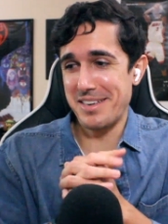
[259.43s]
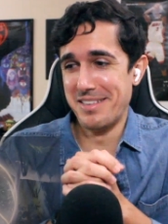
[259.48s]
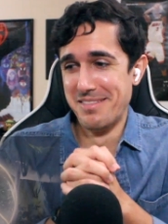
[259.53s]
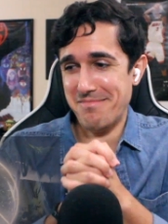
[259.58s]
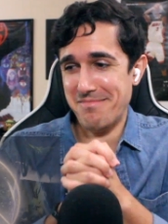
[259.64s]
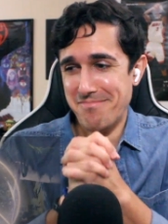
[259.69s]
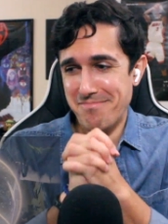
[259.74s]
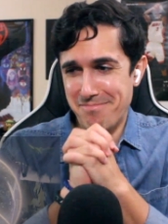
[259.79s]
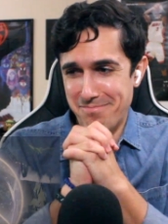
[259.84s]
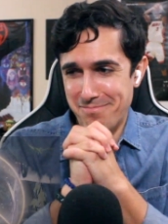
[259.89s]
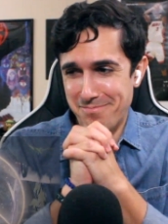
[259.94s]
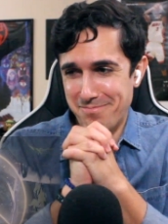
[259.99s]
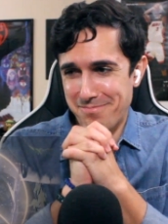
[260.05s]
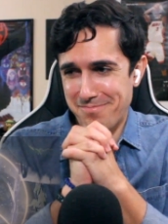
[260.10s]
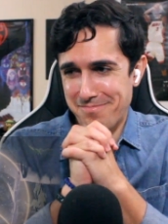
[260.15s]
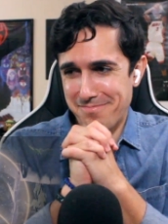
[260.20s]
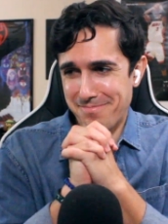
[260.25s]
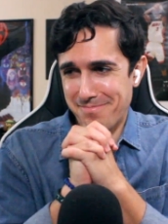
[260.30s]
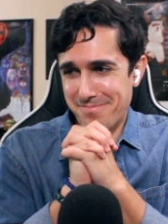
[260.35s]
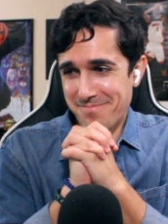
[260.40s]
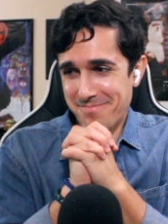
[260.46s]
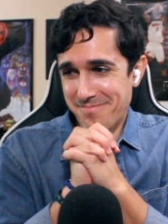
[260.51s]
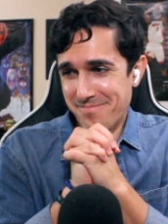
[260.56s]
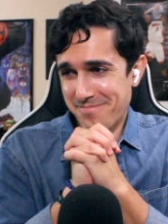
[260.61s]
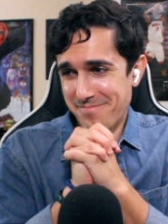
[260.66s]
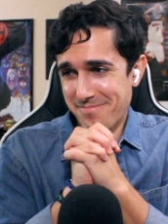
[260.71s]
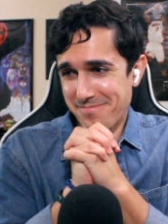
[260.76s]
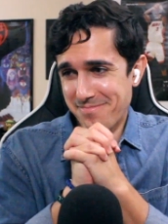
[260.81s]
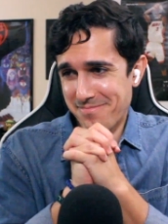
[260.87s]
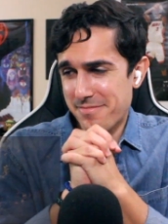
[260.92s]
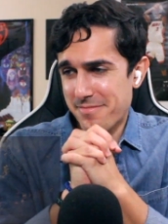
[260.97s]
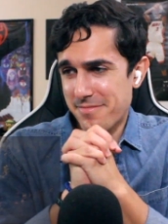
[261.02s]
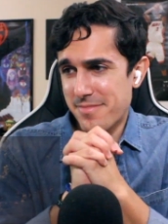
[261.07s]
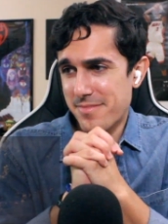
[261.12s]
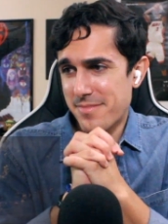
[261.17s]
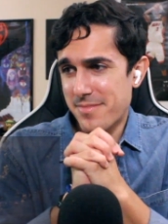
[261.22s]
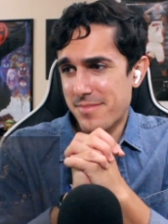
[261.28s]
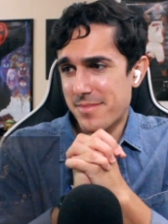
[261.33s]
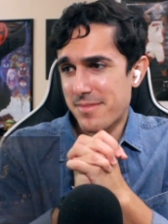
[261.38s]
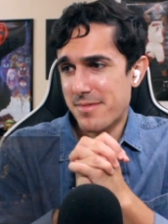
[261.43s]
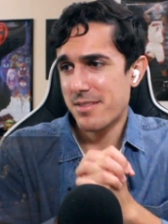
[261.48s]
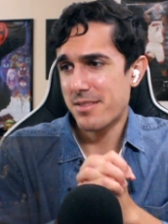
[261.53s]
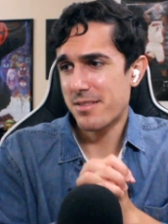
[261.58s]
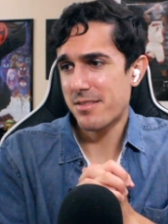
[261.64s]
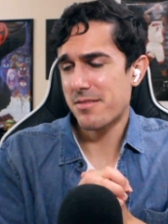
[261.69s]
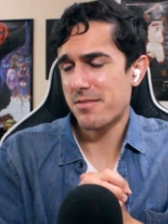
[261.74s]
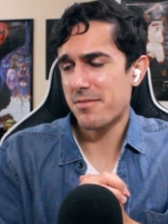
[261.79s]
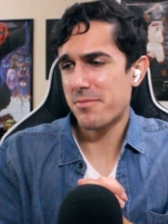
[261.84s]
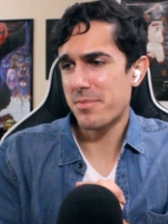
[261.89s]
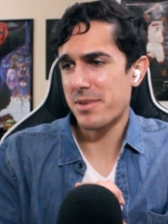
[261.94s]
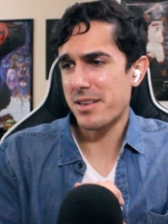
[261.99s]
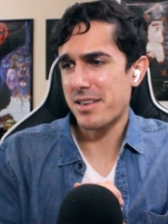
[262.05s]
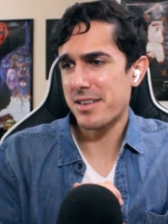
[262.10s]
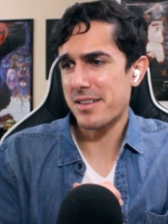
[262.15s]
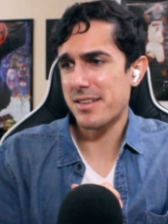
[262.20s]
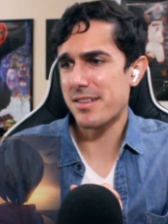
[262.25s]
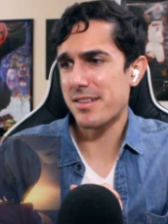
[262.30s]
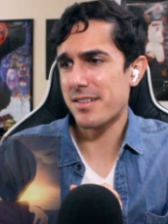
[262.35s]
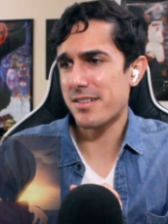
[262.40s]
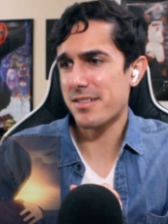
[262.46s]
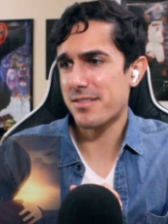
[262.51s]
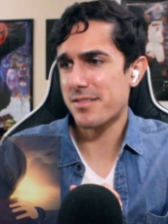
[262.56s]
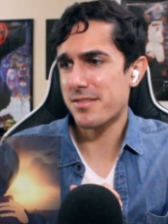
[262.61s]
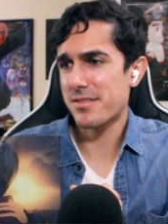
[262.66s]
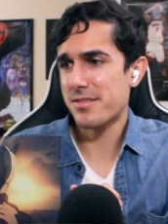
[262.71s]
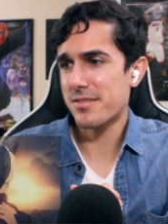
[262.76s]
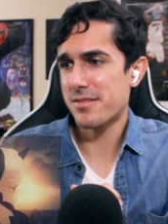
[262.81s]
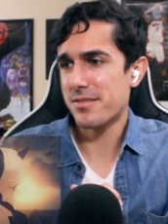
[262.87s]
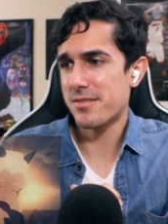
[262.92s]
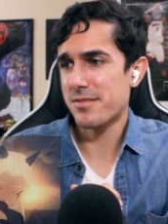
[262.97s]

oh my gosh.